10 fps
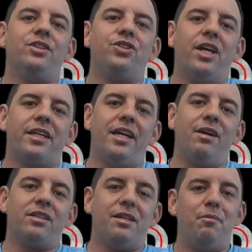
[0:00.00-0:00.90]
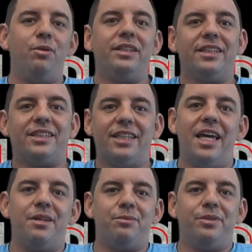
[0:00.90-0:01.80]
to check out because I'm always
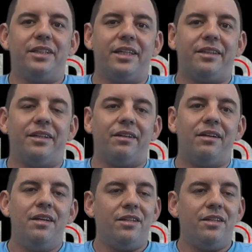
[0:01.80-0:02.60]
excited when we get there.